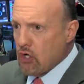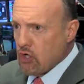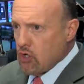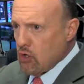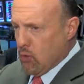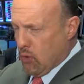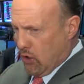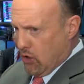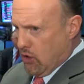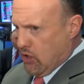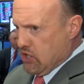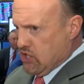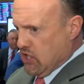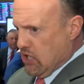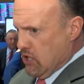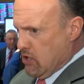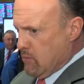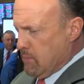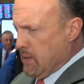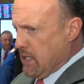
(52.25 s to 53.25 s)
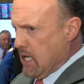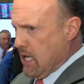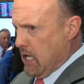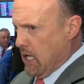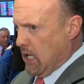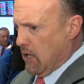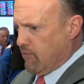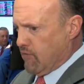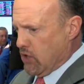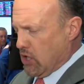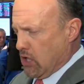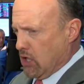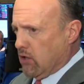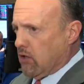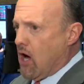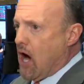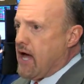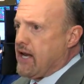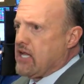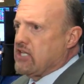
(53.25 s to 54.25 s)
you were going to see the beginning of a
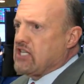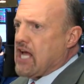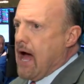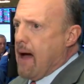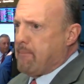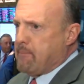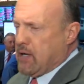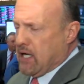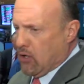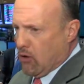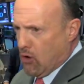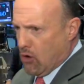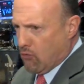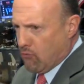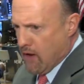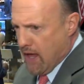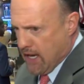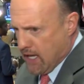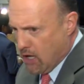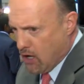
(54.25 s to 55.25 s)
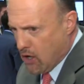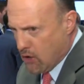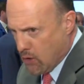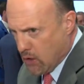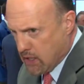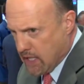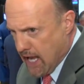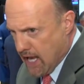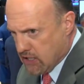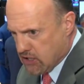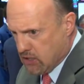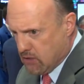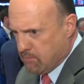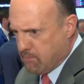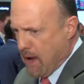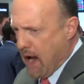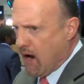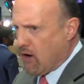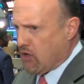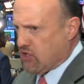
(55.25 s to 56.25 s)
decline. It's happening already, 100,000
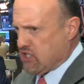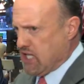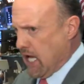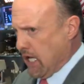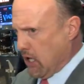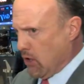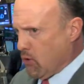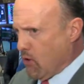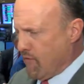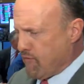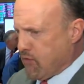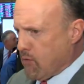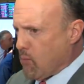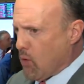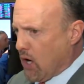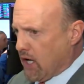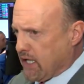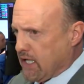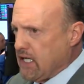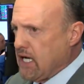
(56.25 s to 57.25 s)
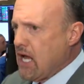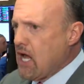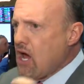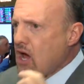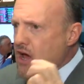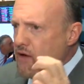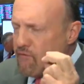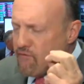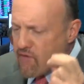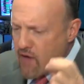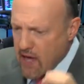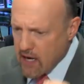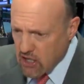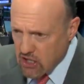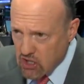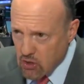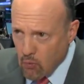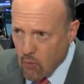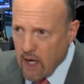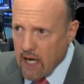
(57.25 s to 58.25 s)
barrels taken off the market.
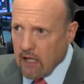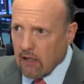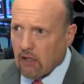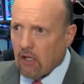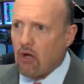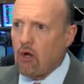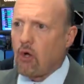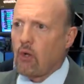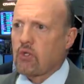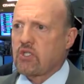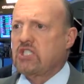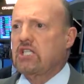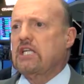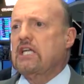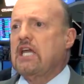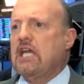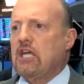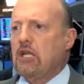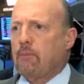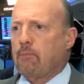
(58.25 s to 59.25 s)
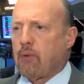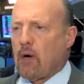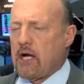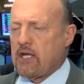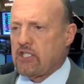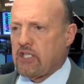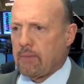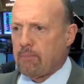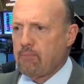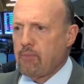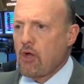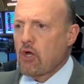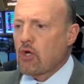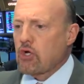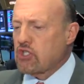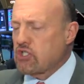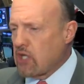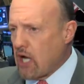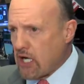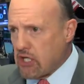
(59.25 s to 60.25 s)
Venezuela holds the key to pricing
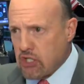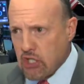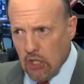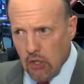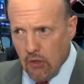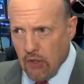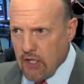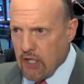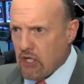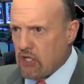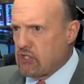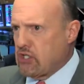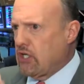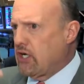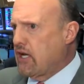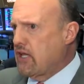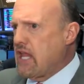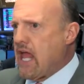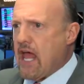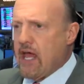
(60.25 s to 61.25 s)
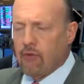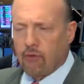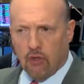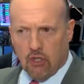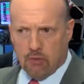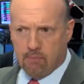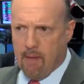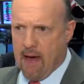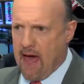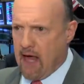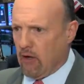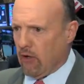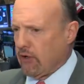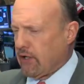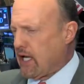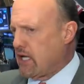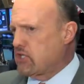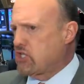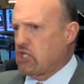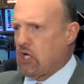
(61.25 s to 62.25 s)
because Nigeria is in an endless battle
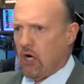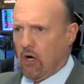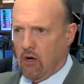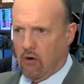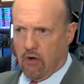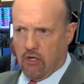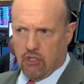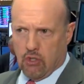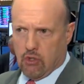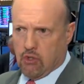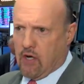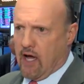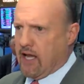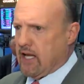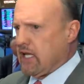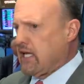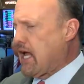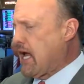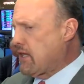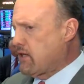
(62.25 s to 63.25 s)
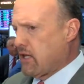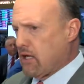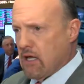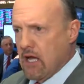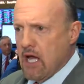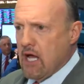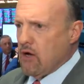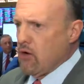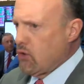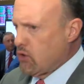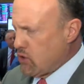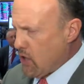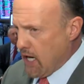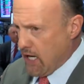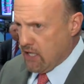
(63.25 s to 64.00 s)
against terrorists who try to get the, who try